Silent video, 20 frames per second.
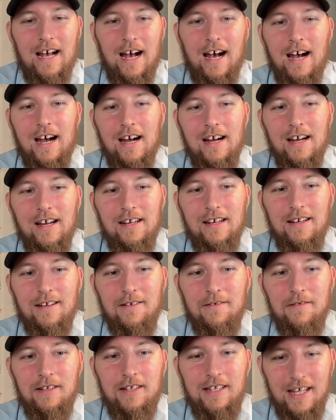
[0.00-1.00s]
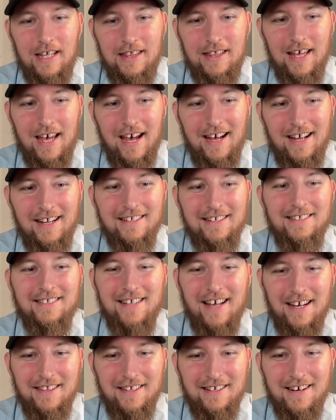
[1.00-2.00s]
I did that,
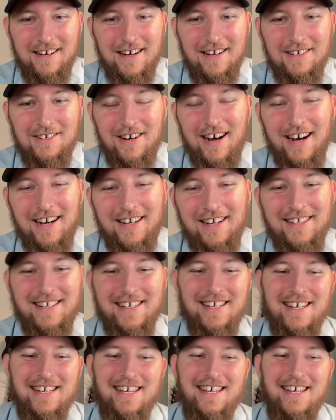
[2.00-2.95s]
signed the contract.